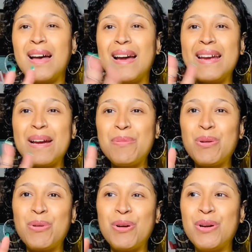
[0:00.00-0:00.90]
Hi
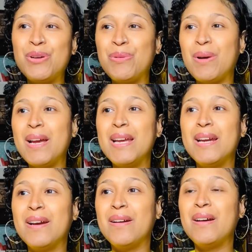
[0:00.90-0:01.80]
Capricorn, you're right
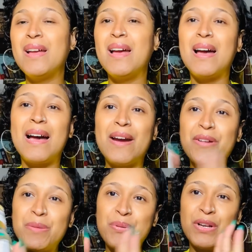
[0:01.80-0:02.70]
here. I
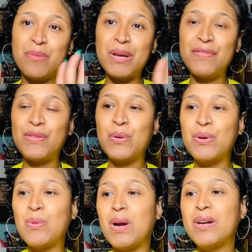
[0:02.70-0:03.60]
already put on my
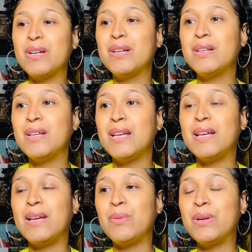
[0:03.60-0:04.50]
Florida water
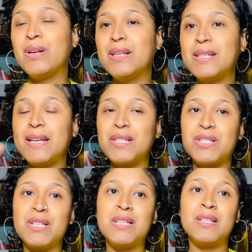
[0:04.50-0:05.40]
and I went on a
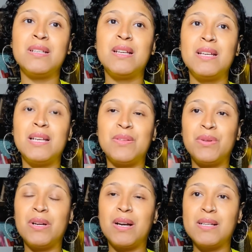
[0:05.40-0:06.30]
tangent in
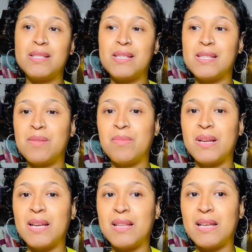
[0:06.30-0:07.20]
regards to
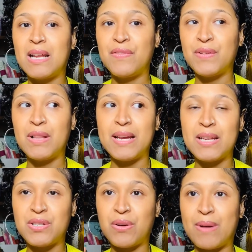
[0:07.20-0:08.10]
somebody that I feel like
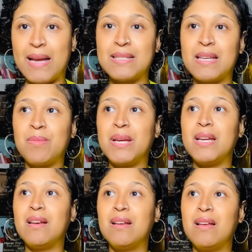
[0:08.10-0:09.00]
is harassing me